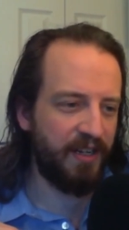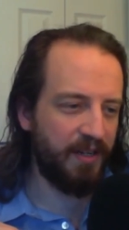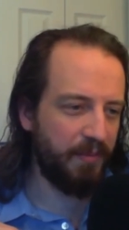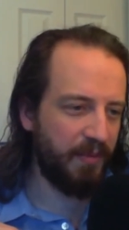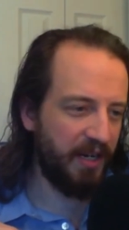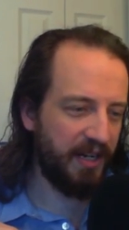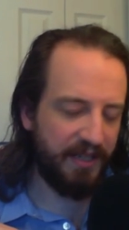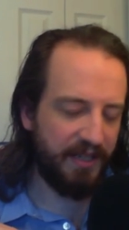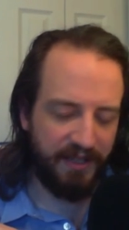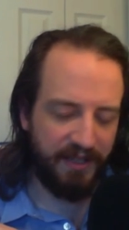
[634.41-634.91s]

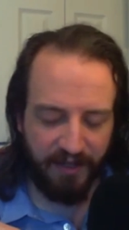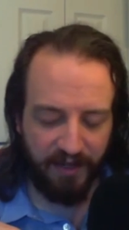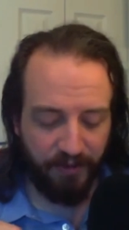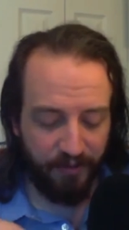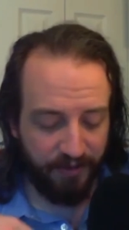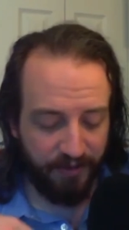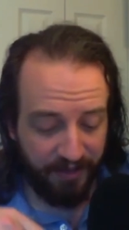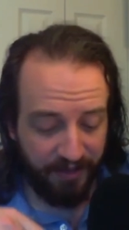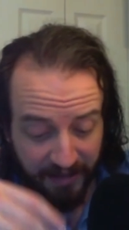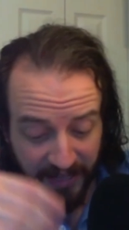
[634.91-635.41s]
But you know,
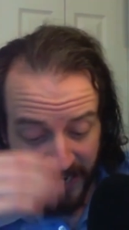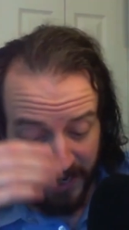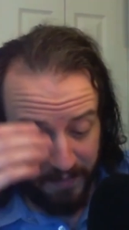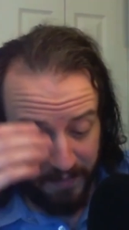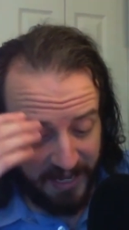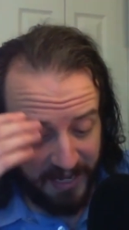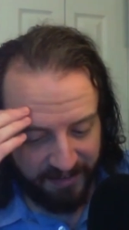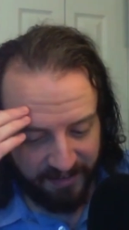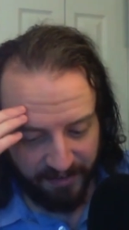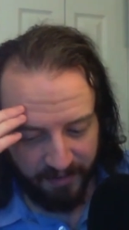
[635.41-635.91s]
the
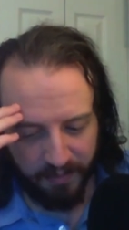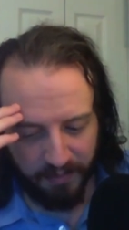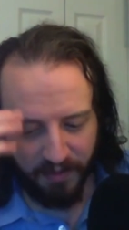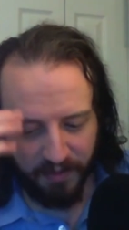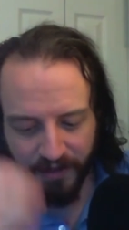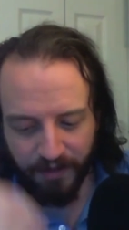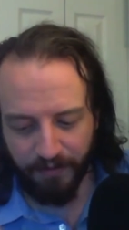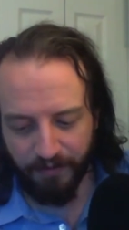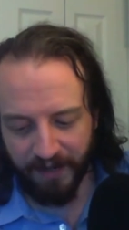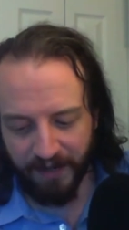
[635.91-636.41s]
climax to
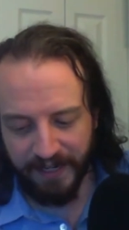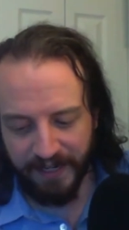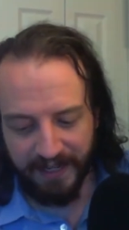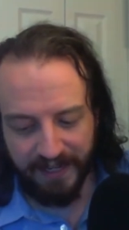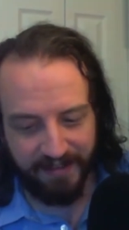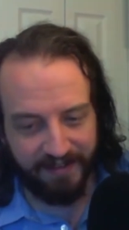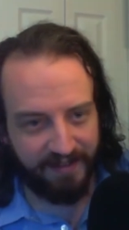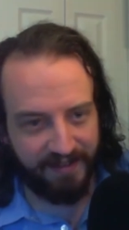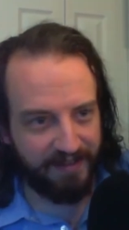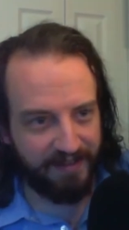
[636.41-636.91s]
book three,
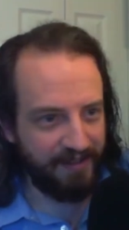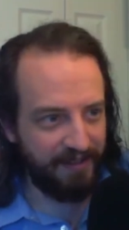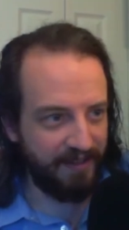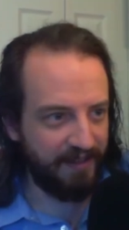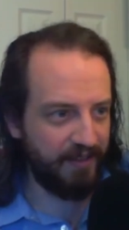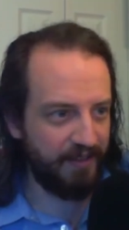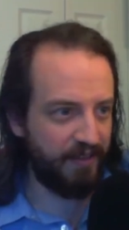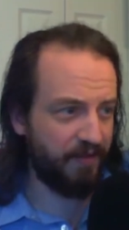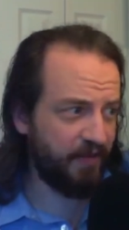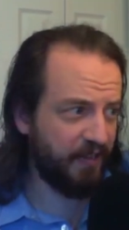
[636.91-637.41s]
that's
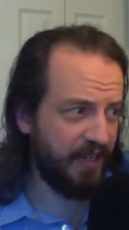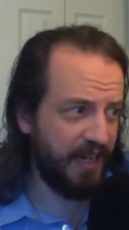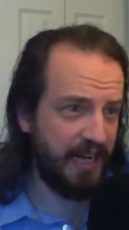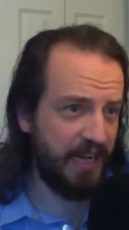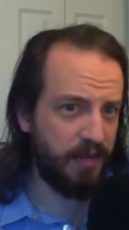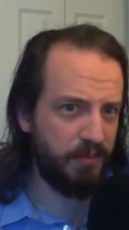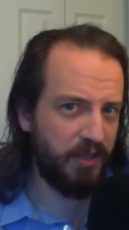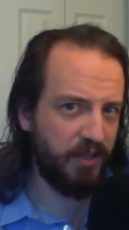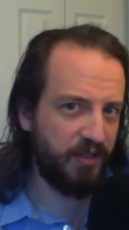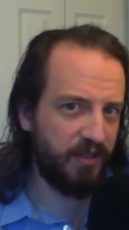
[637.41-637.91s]
that's
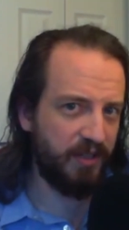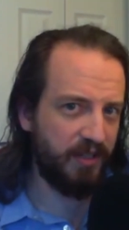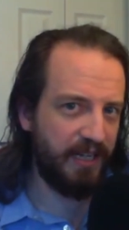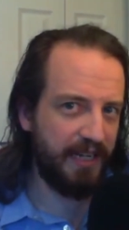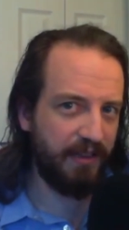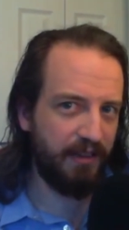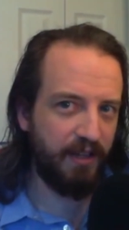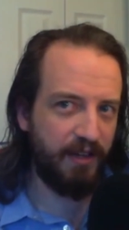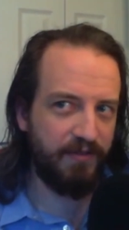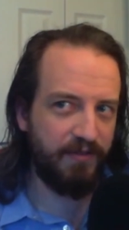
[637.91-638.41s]
phenomenal.
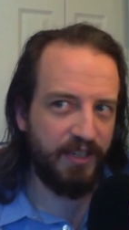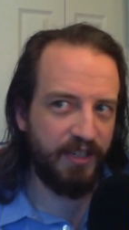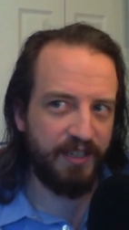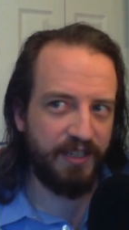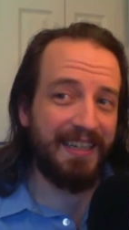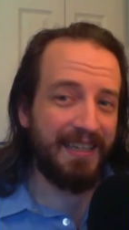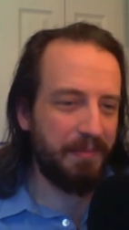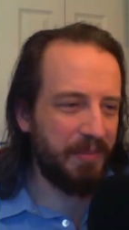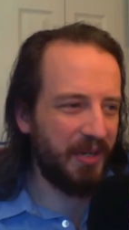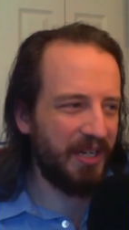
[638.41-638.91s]
I love it.
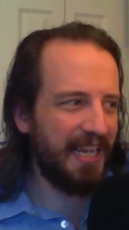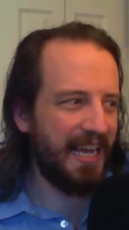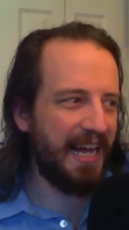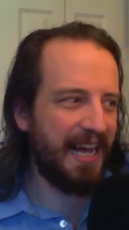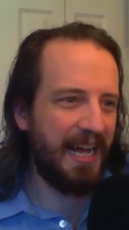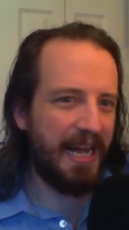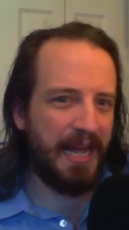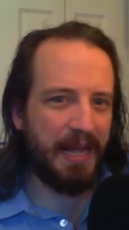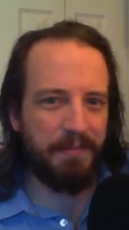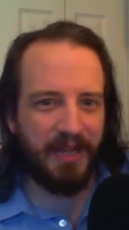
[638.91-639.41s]
But
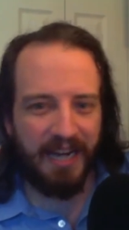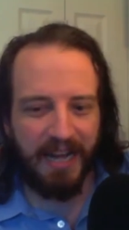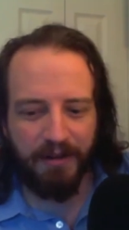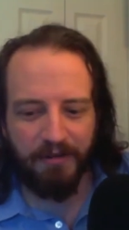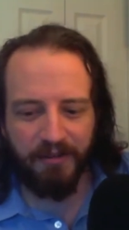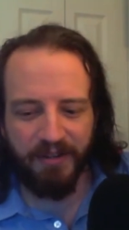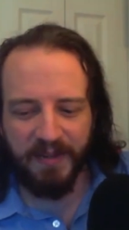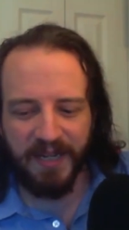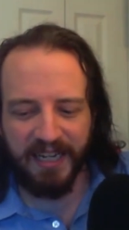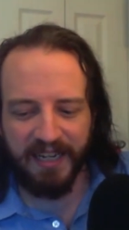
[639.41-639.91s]
yeah, I mean, I
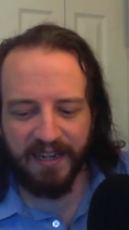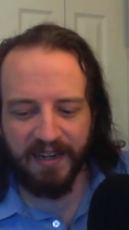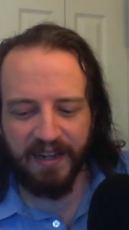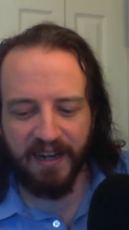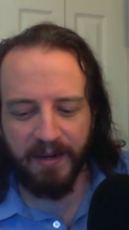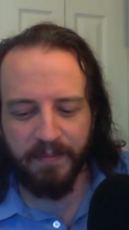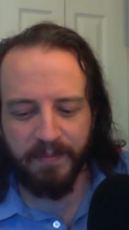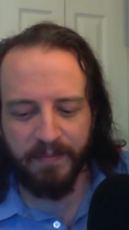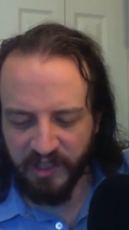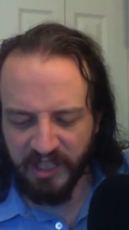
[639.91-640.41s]
would pick it
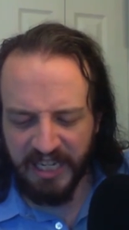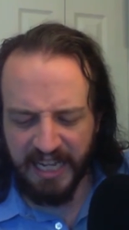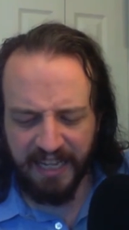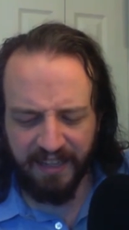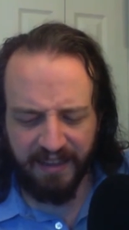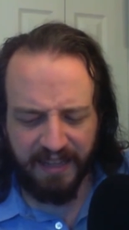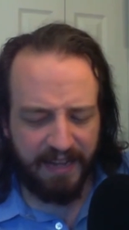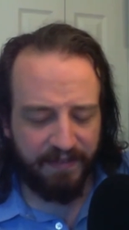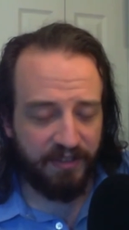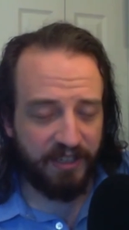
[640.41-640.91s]
up.
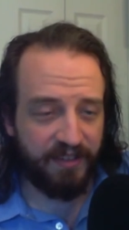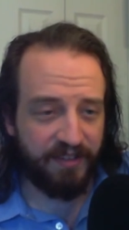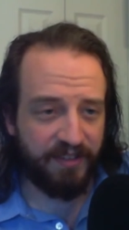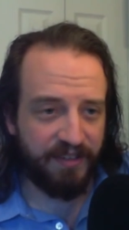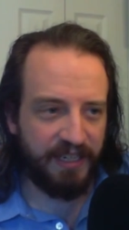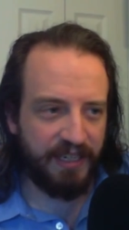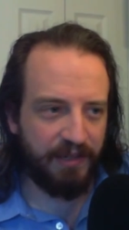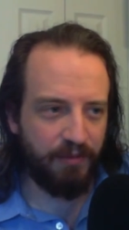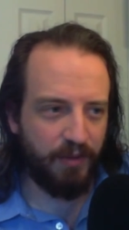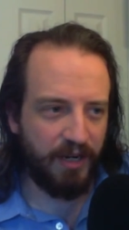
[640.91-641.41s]
I'll have to
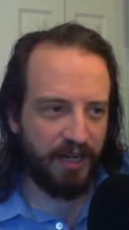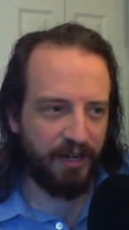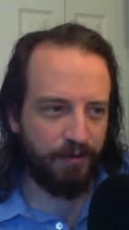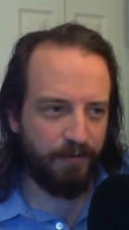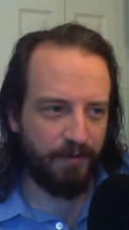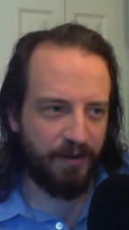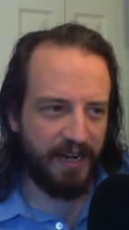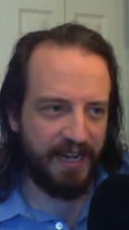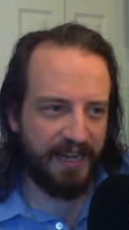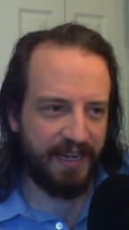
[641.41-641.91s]
see where it
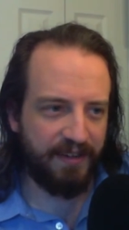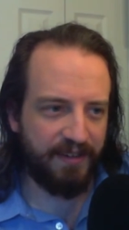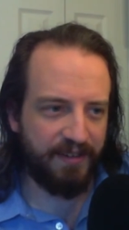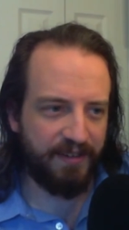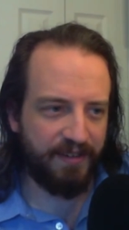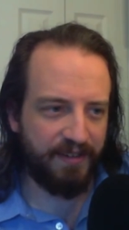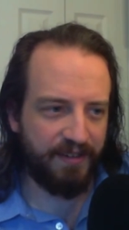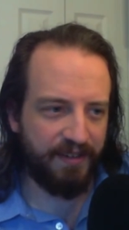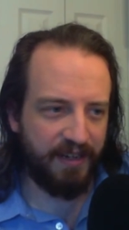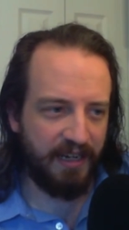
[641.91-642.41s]

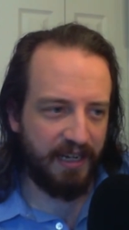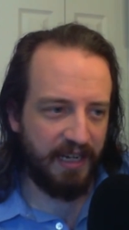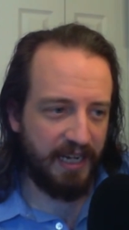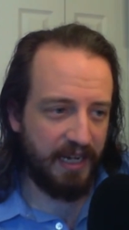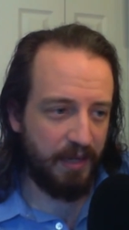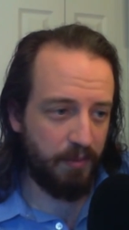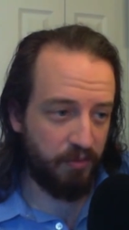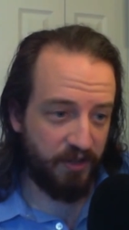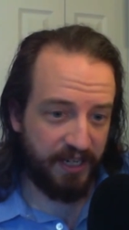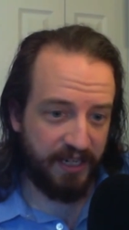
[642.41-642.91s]
ranks. Uh,
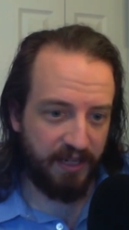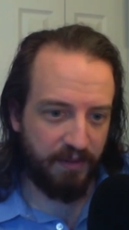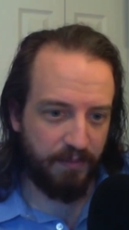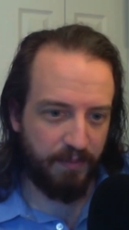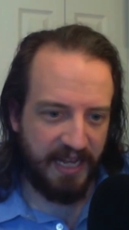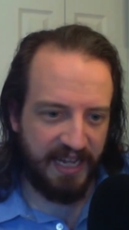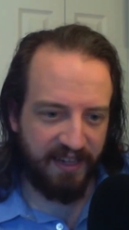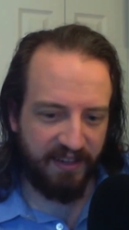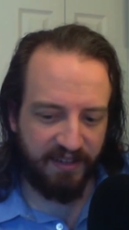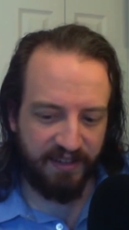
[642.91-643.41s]
I'm reading
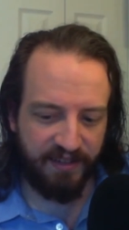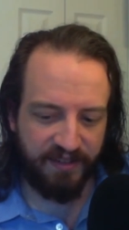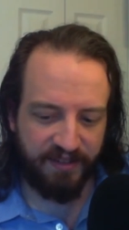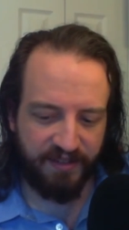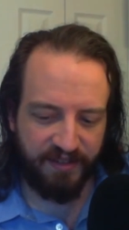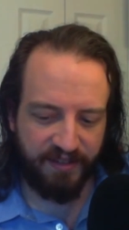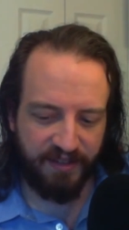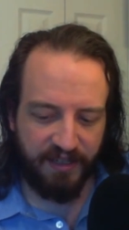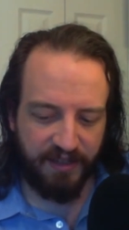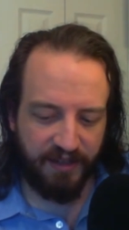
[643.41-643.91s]

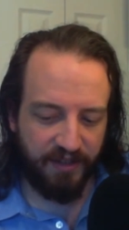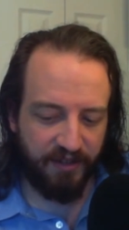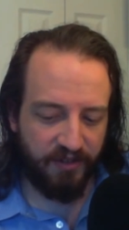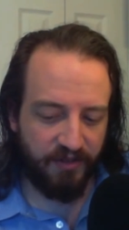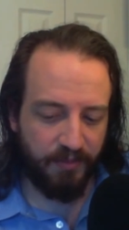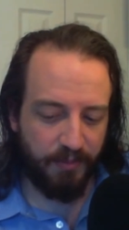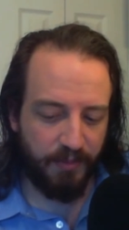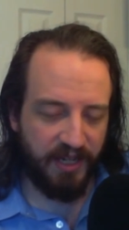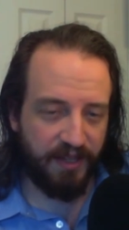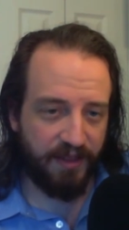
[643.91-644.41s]
Malice
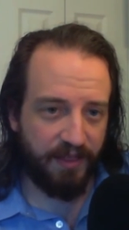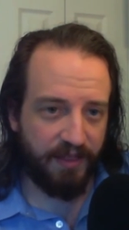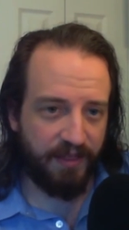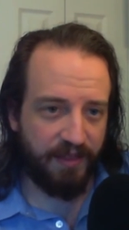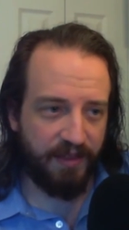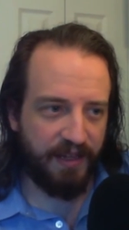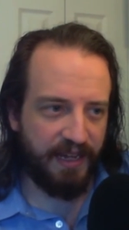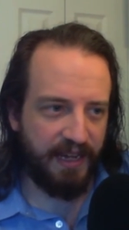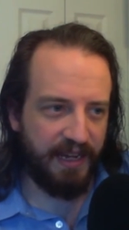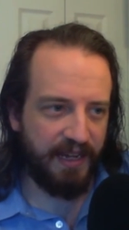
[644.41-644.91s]
this
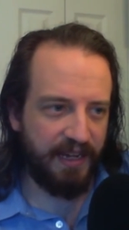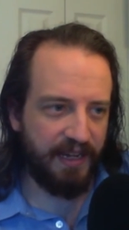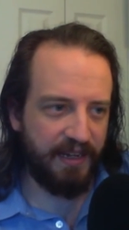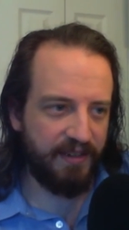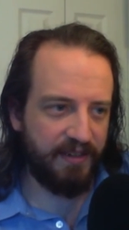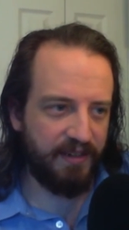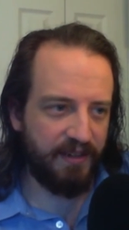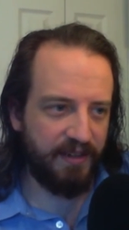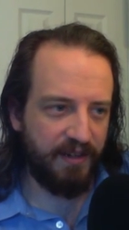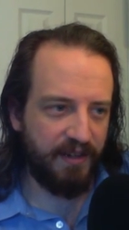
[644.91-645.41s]
month,
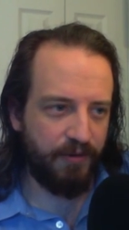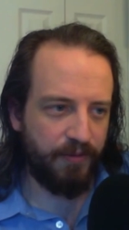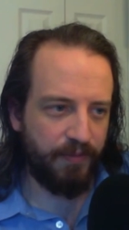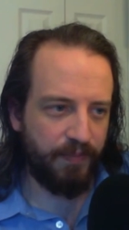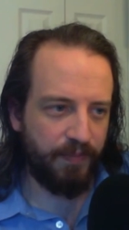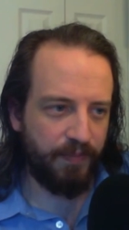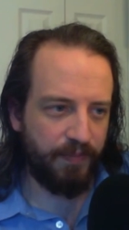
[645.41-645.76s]
and you know,